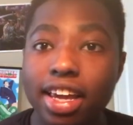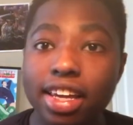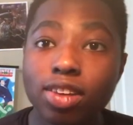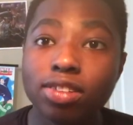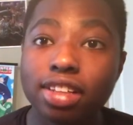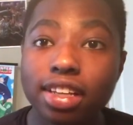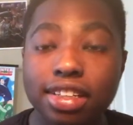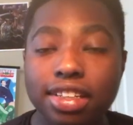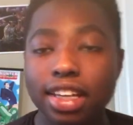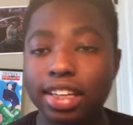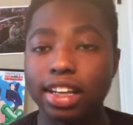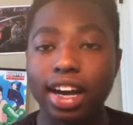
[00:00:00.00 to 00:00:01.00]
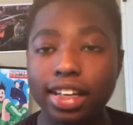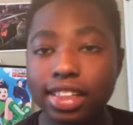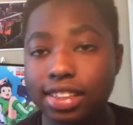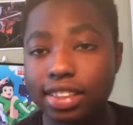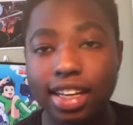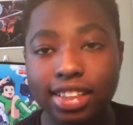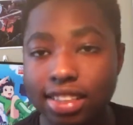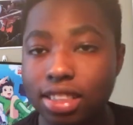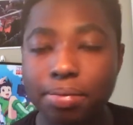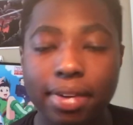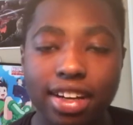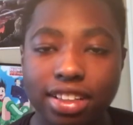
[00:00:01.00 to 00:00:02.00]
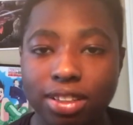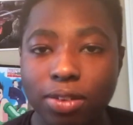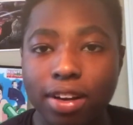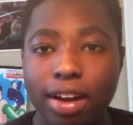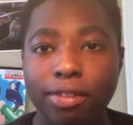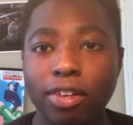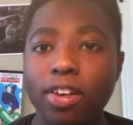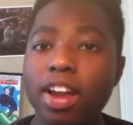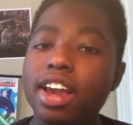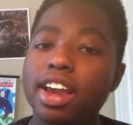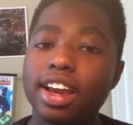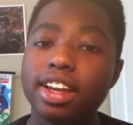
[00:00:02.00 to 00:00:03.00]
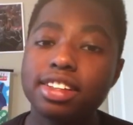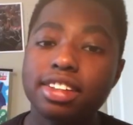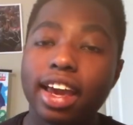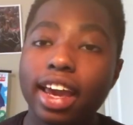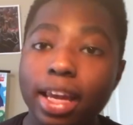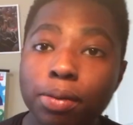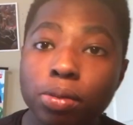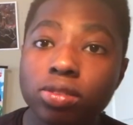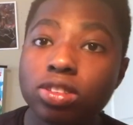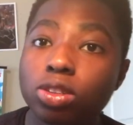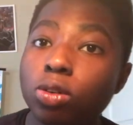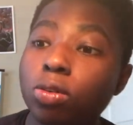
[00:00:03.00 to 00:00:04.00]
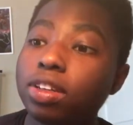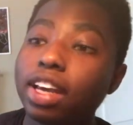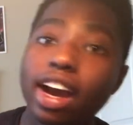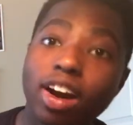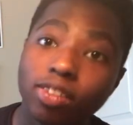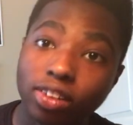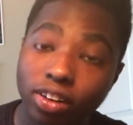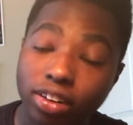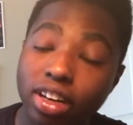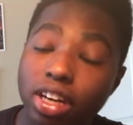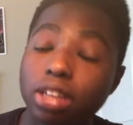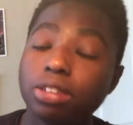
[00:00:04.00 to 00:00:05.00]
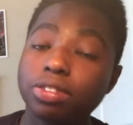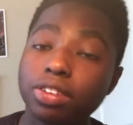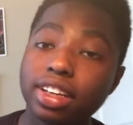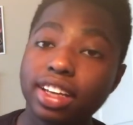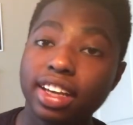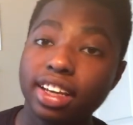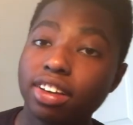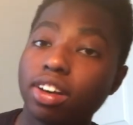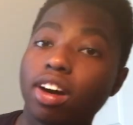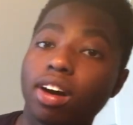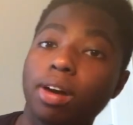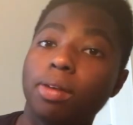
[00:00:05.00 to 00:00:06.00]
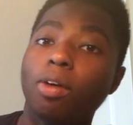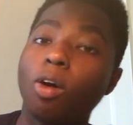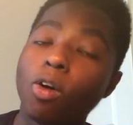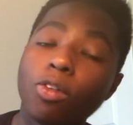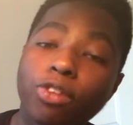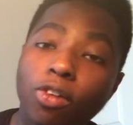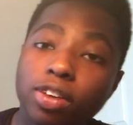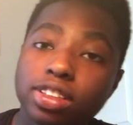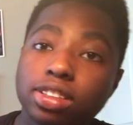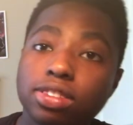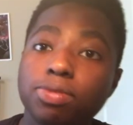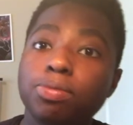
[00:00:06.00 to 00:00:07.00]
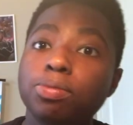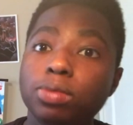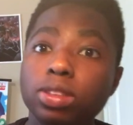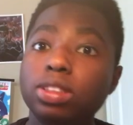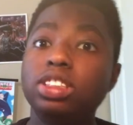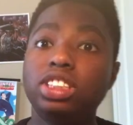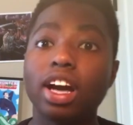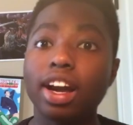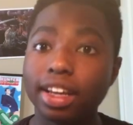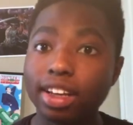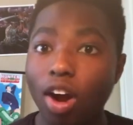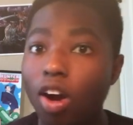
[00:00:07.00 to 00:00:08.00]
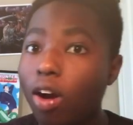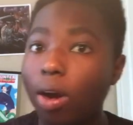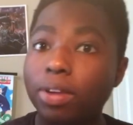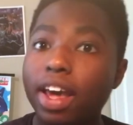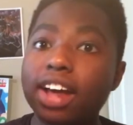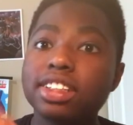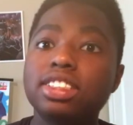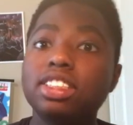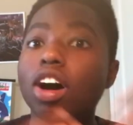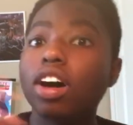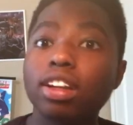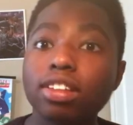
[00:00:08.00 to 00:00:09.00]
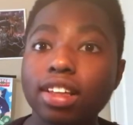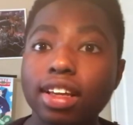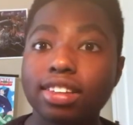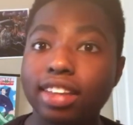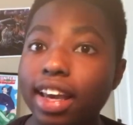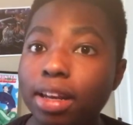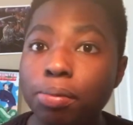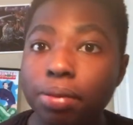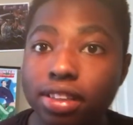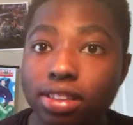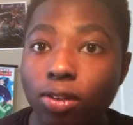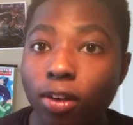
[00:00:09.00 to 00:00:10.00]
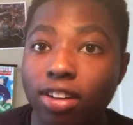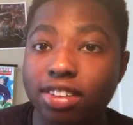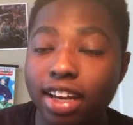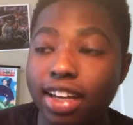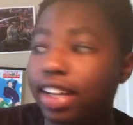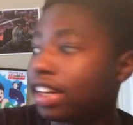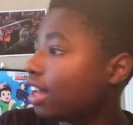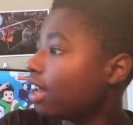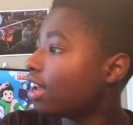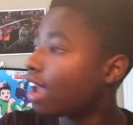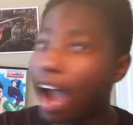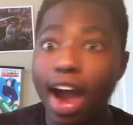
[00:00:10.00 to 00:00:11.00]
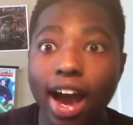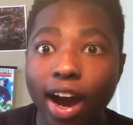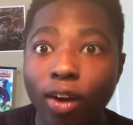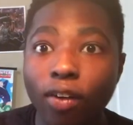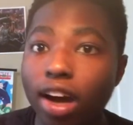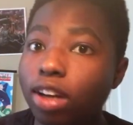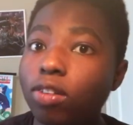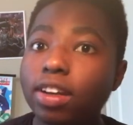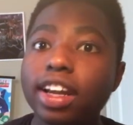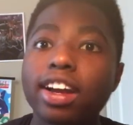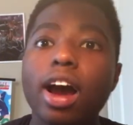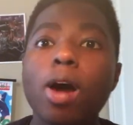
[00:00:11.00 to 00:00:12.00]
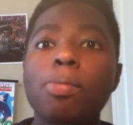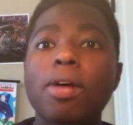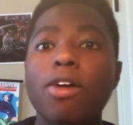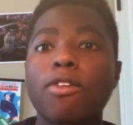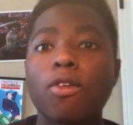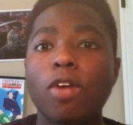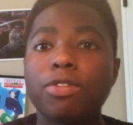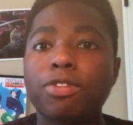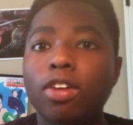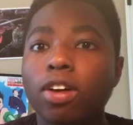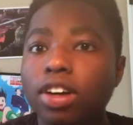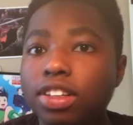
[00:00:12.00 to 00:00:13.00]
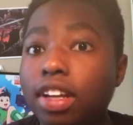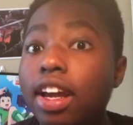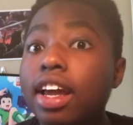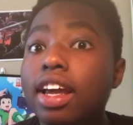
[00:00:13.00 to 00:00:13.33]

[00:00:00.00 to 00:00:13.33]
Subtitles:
He uses his United States of Smash or whatever, and is able to counter freaking All For One's giant arm that has ton of, like, 10 plus quirks in it. How? I don't care how powerful One For All is.